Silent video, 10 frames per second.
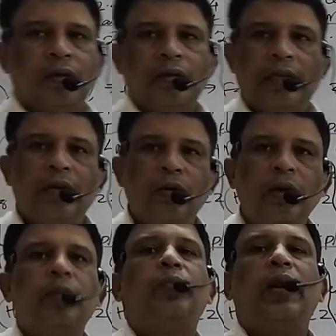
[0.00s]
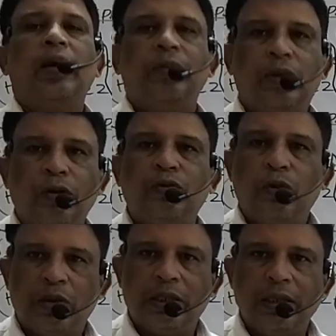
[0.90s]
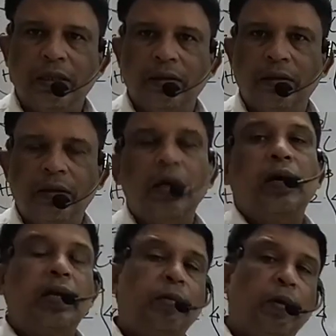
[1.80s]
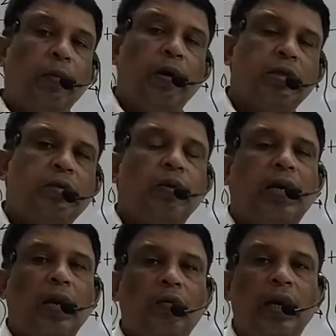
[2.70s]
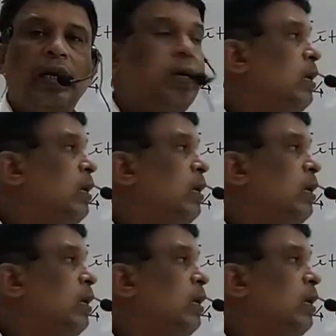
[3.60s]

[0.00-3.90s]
Then we frame the question. In previous we calculate.